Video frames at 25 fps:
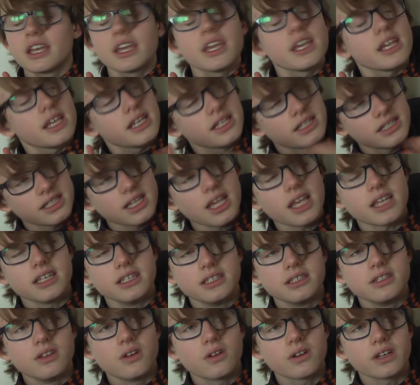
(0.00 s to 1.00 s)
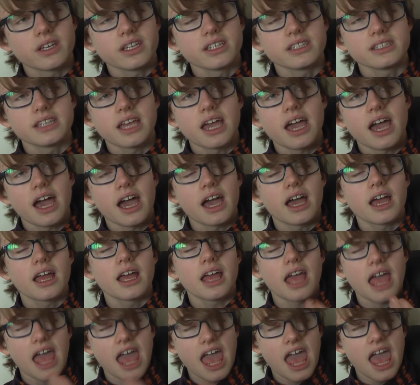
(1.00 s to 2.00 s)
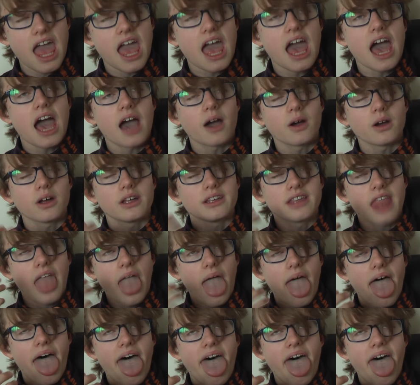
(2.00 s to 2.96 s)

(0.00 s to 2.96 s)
He says, knocking their hair out there.